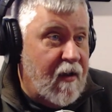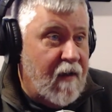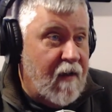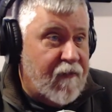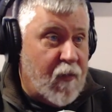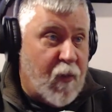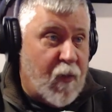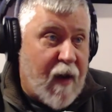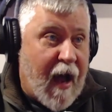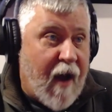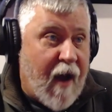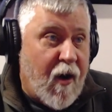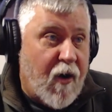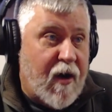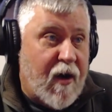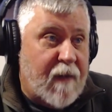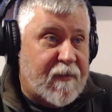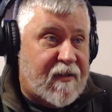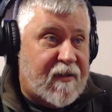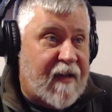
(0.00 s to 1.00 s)
From what I
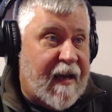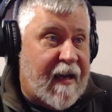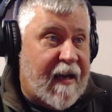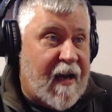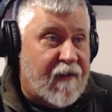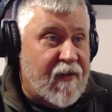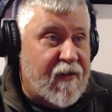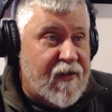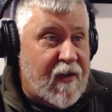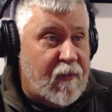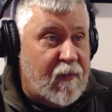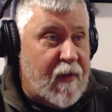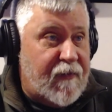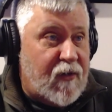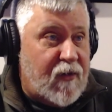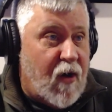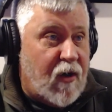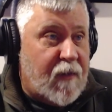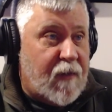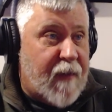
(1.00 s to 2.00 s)
heard him saying, everything we've
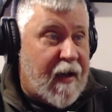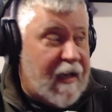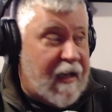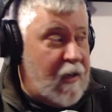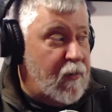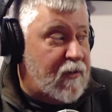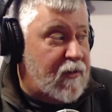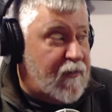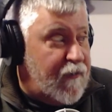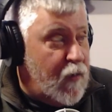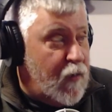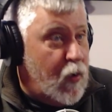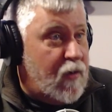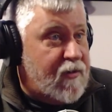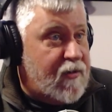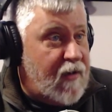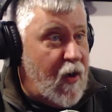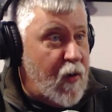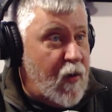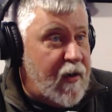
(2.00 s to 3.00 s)
talked about, he was for
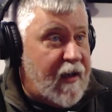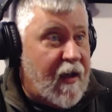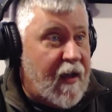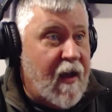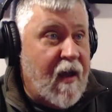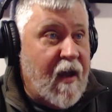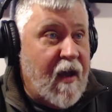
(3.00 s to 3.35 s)
zoning.